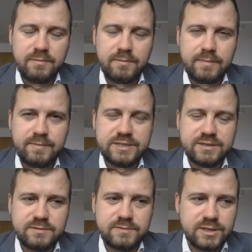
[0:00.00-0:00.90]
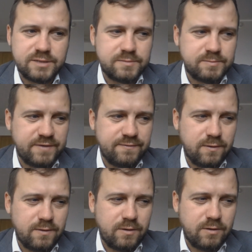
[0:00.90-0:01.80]
Well, maybe just
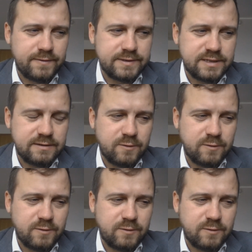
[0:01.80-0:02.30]
before office,